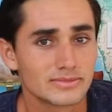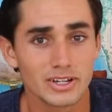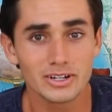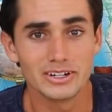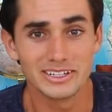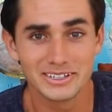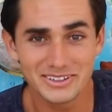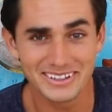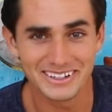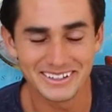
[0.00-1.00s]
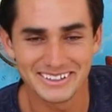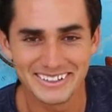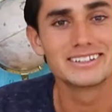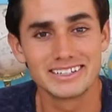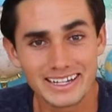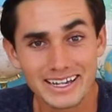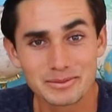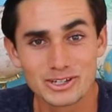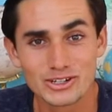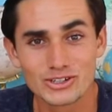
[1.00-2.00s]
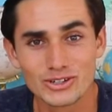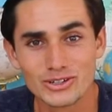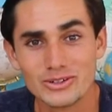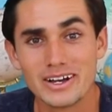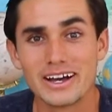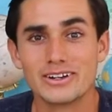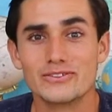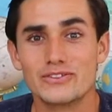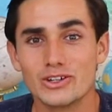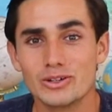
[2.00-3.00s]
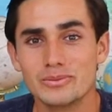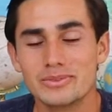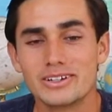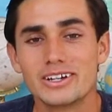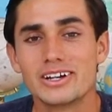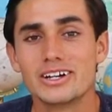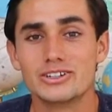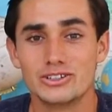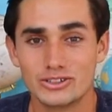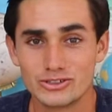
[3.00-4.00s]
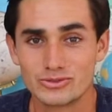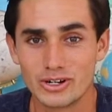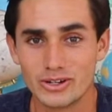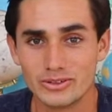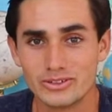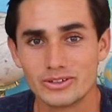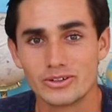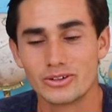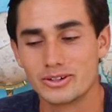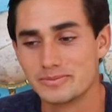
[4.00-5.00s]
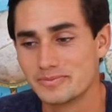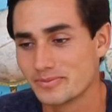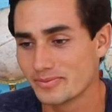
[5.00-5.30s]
Oh, hello there. Today I'm going to show you how to film your drone, or